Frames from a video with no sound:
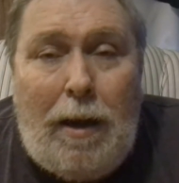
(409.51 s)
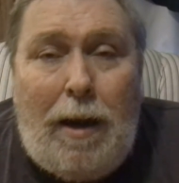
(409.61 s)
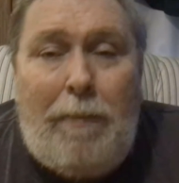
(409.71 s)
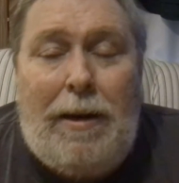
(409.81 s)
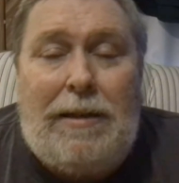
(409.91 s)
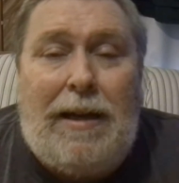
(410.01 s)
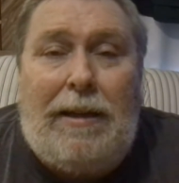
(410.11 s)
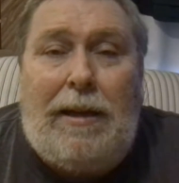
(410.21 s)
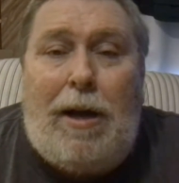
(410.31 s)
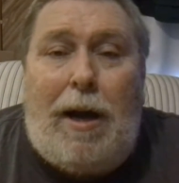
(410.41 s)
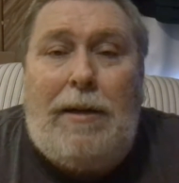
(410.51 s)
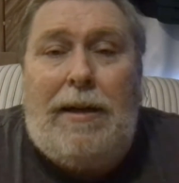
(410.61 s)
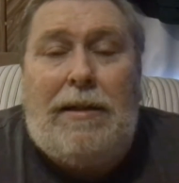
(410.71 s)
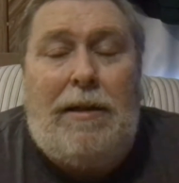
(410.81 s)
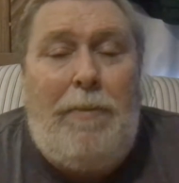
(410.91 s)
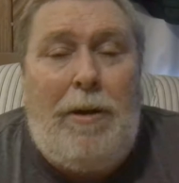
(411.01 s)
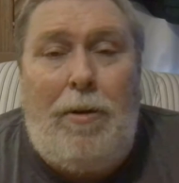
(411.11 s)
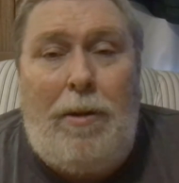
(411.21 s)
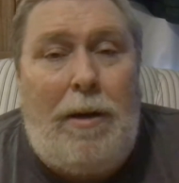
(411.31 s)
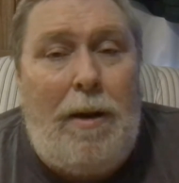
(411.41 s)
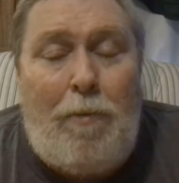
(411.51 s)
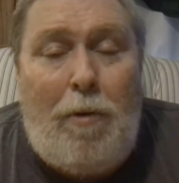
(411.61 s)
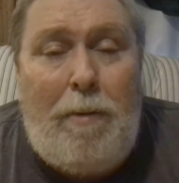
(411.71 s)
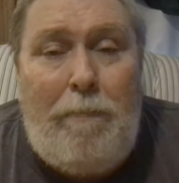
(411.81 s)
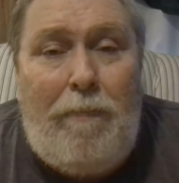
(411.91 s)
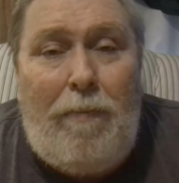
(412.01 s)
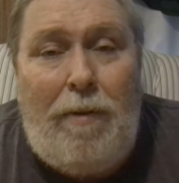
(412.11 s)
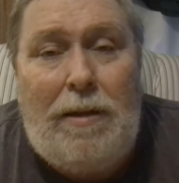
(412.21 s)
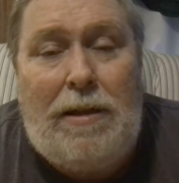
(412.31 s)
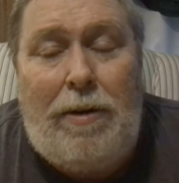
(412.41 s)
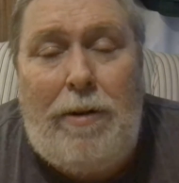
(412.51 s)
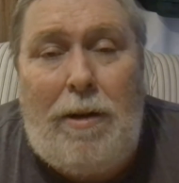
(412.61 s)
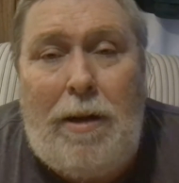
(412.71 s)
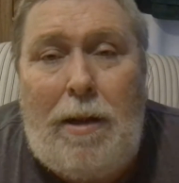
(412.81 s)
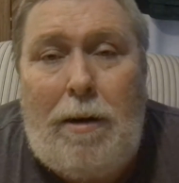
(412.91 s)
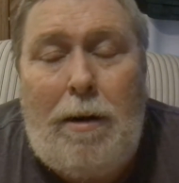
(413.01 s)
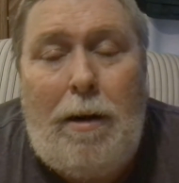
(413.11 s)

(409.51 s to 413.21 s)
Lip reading: I mean, it's like the contest to be the number one serial killer.